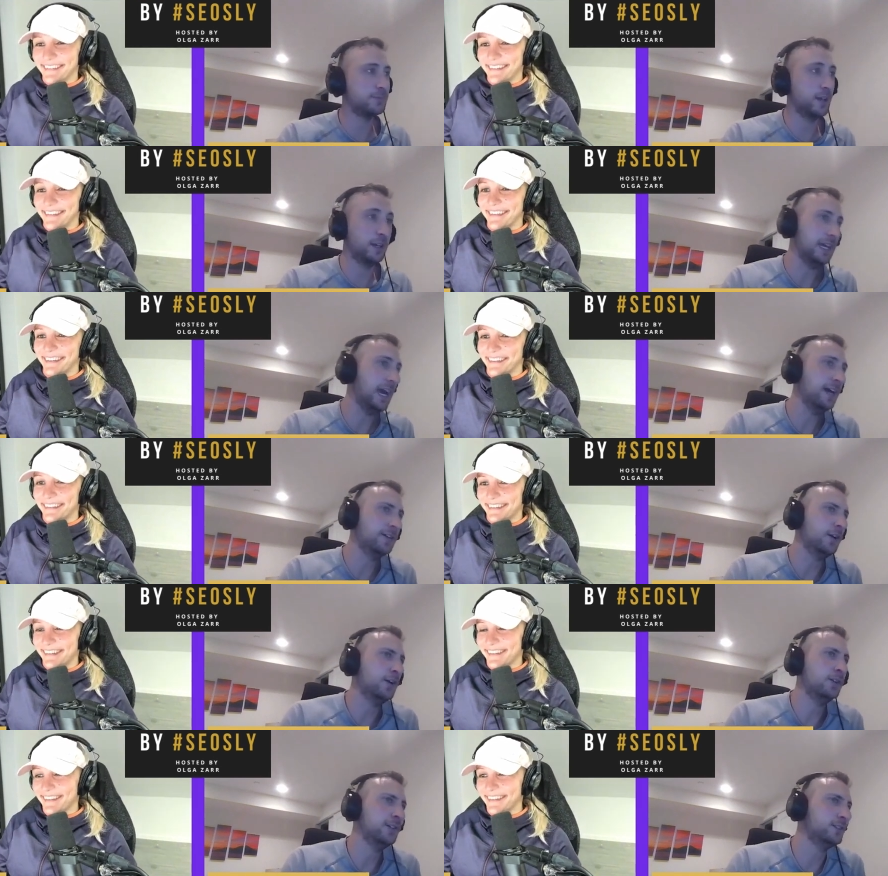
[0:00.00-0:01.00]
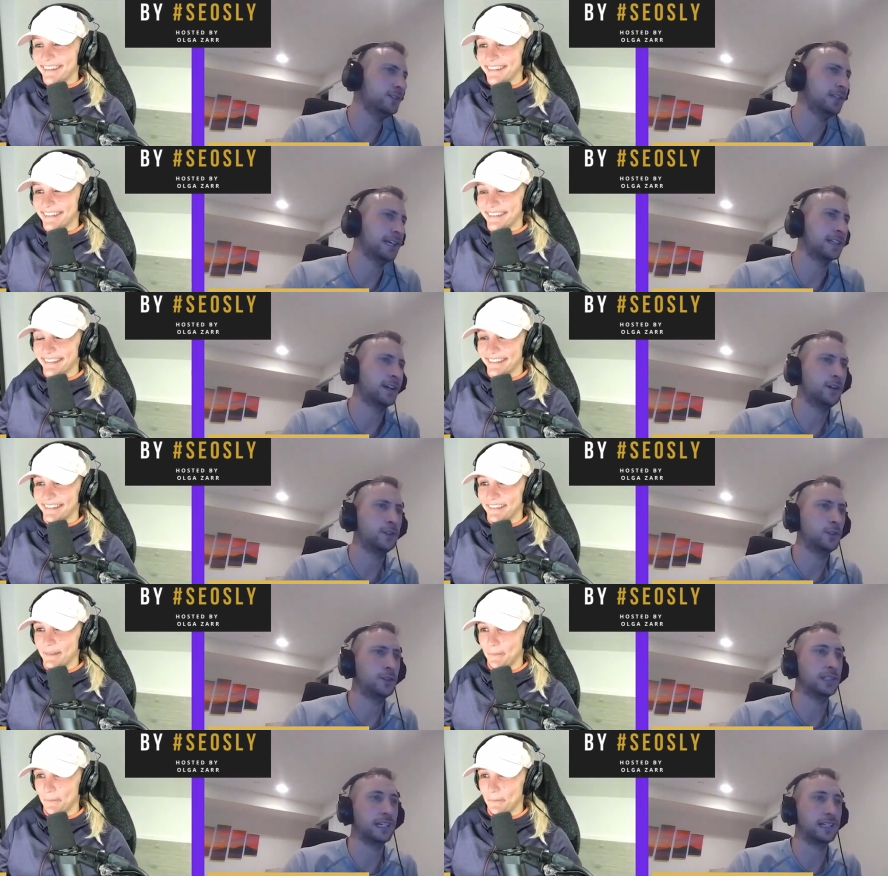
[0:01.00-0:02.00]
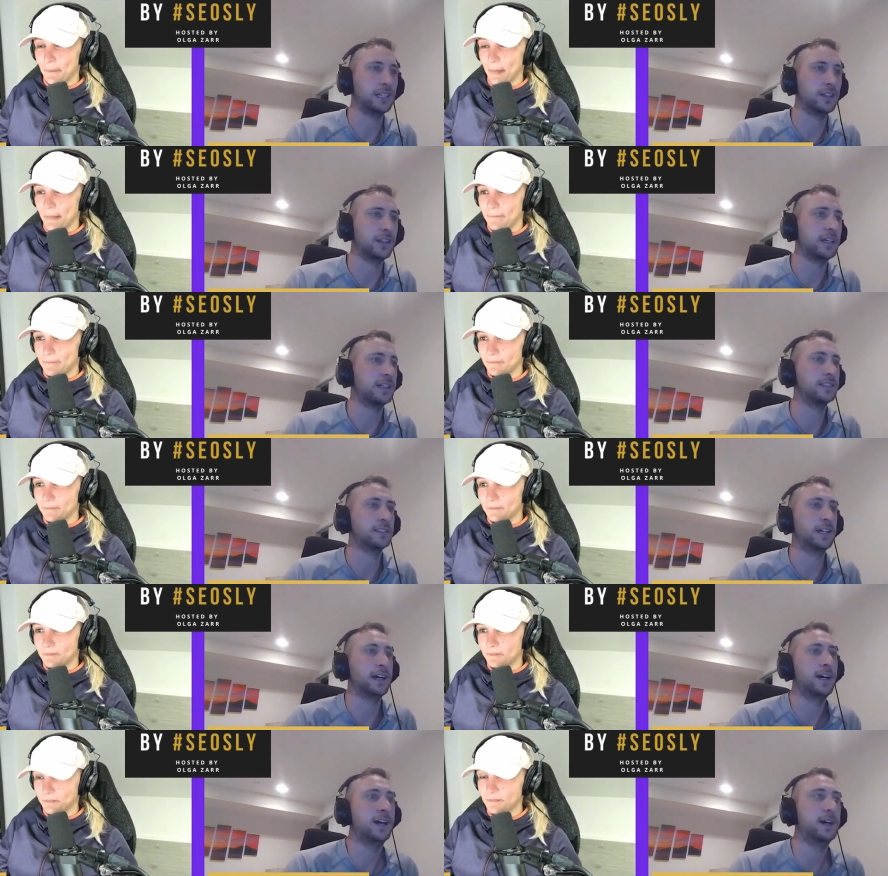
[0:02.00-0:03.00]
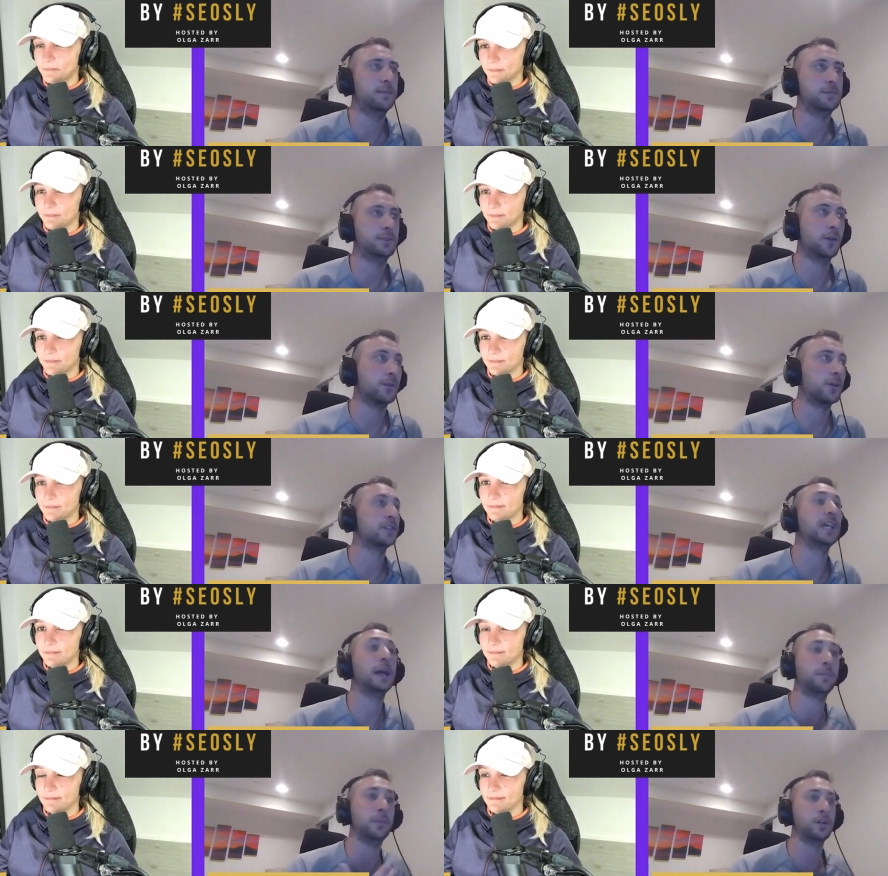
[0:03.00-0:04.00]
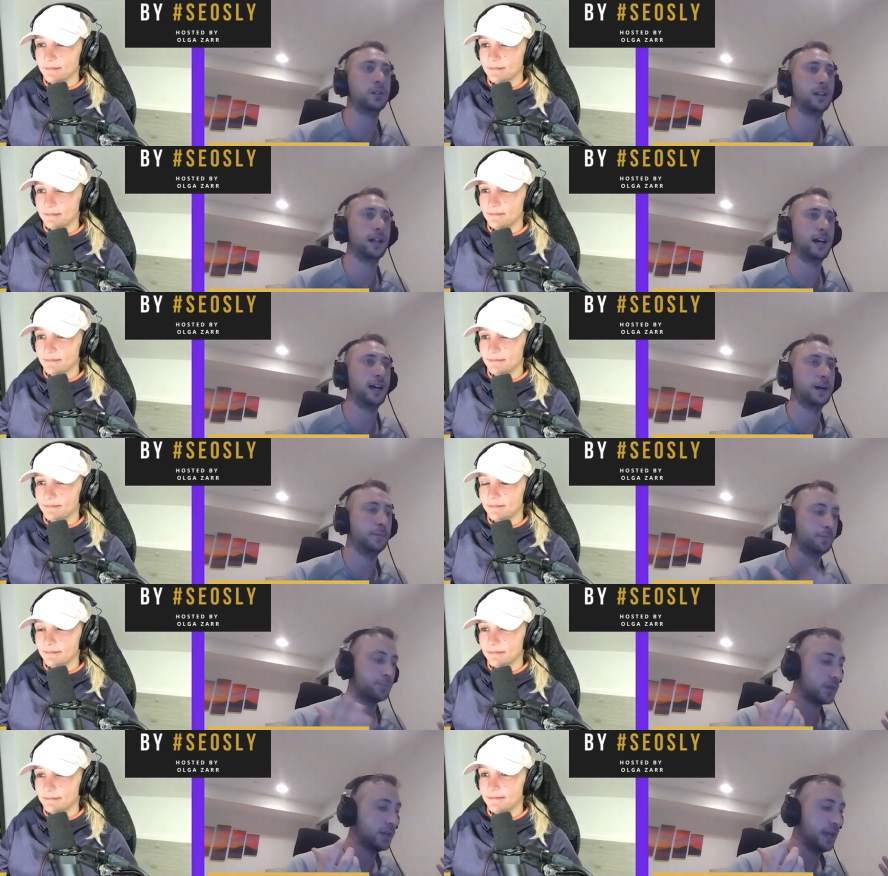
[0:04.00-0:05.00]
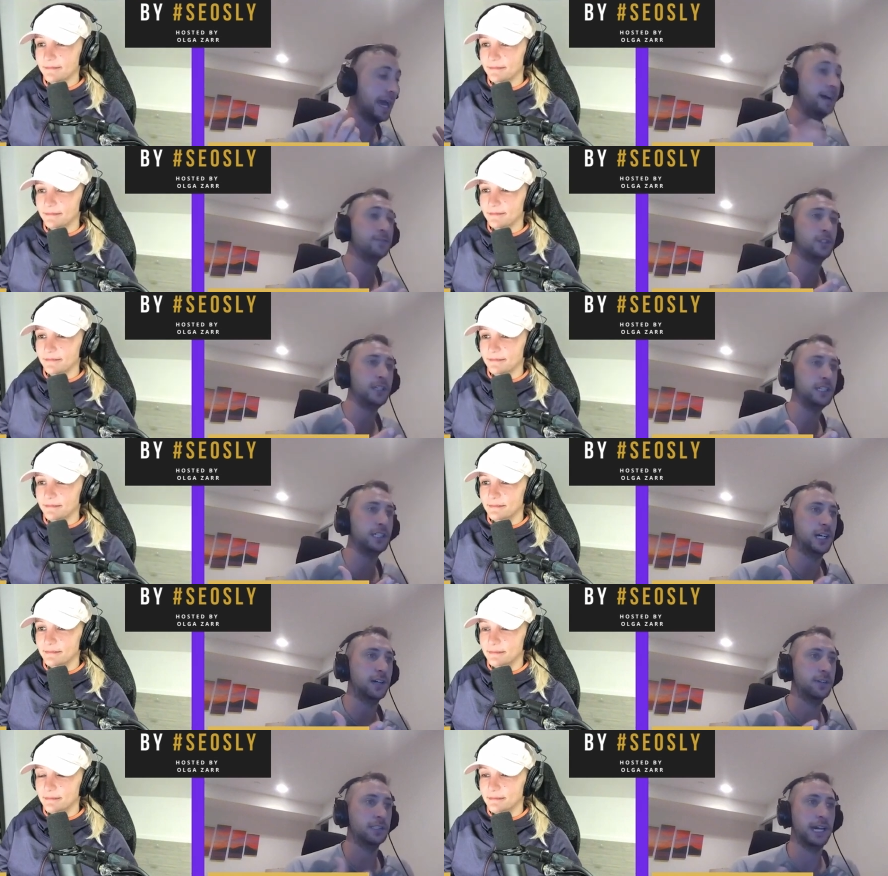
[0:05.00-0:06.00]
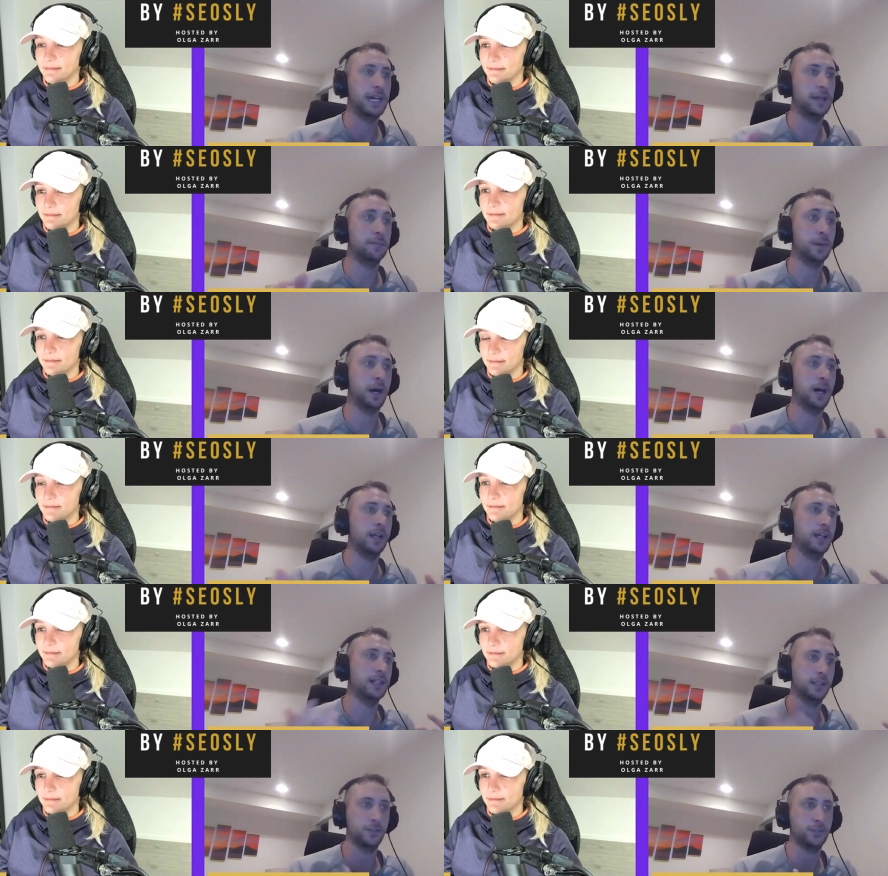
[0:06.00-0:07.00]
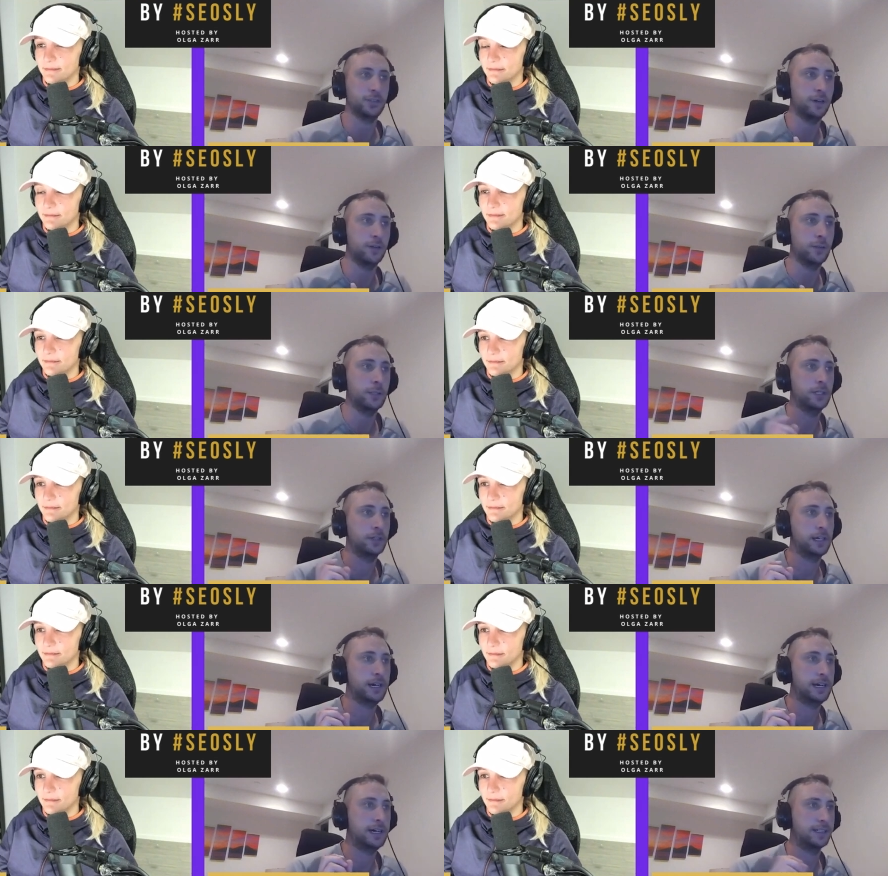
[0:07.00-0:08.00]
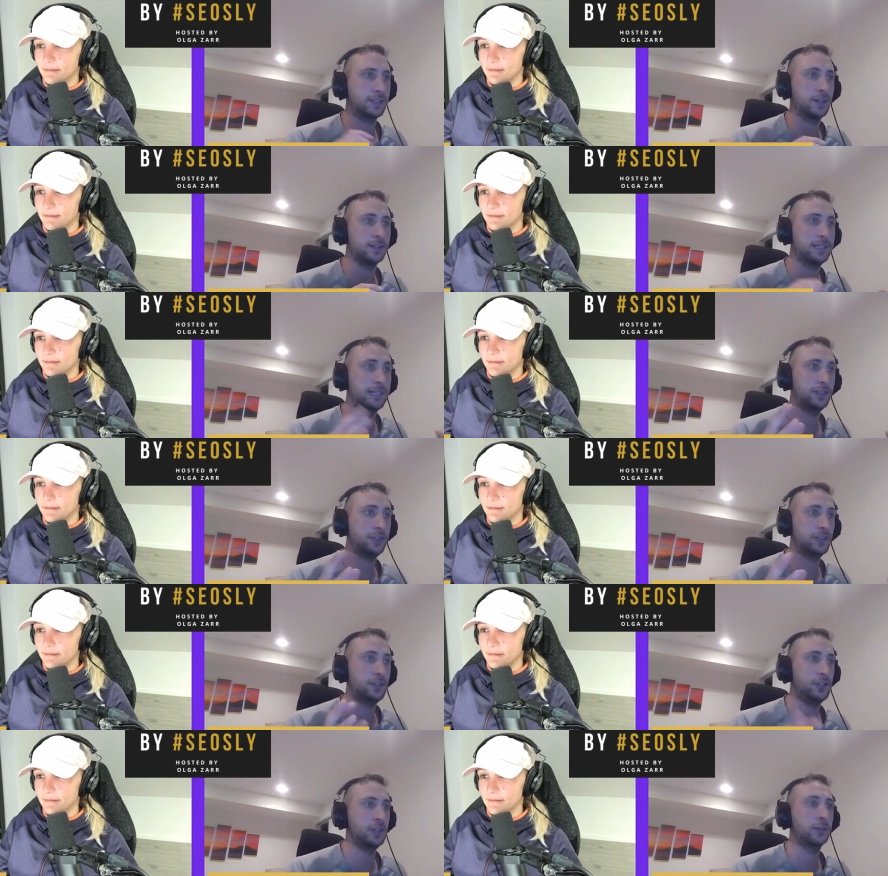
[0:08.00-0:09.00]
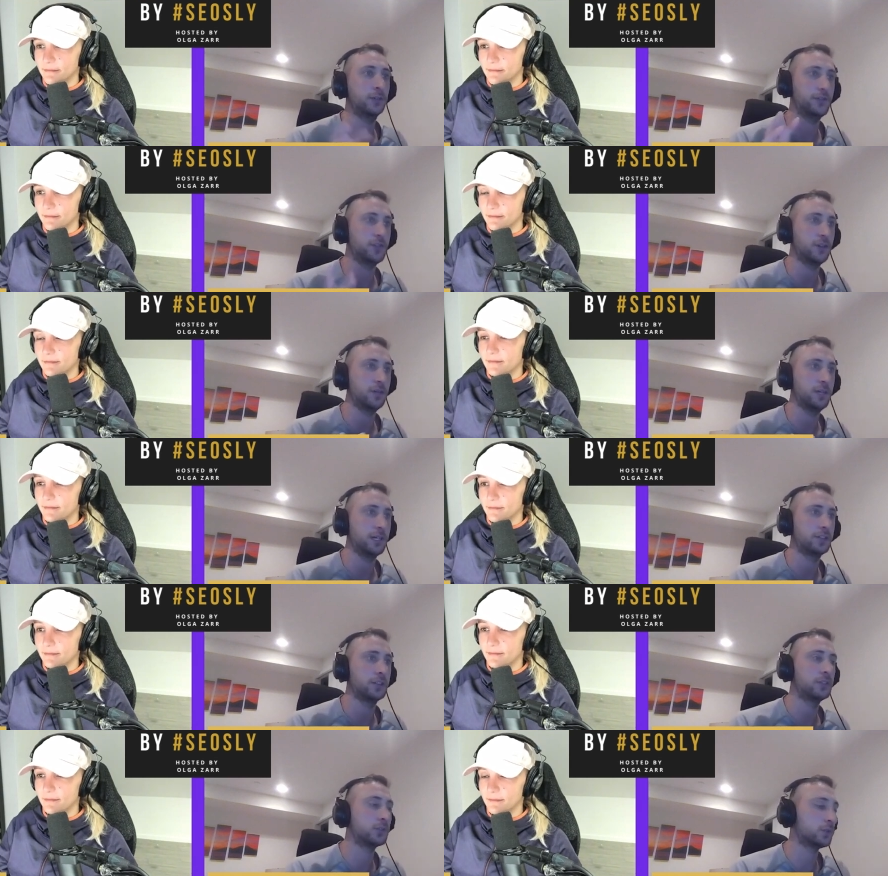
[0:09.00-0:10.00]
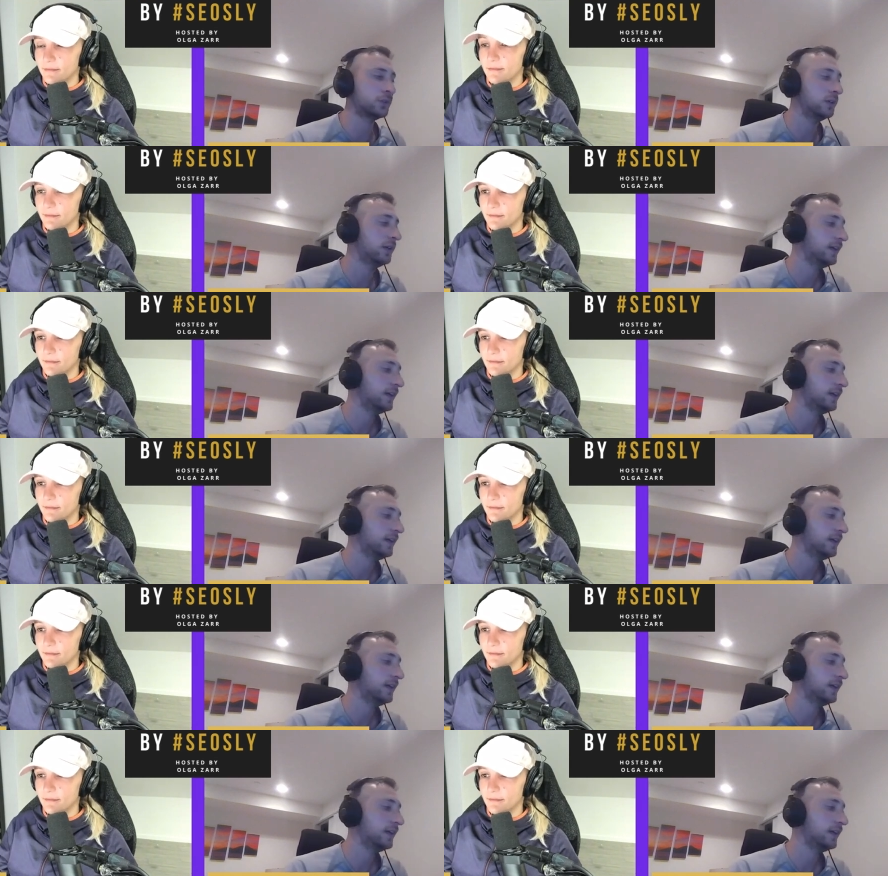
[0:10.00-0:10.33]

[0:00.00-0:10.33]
Speaker 1: Uh, yeah, sure. Uh, it's just like oh, it's always like little things. Um, so for example, um, after Ninja Outreach, I had bought another software uh, called Less Churn. It was a churn reduction tool,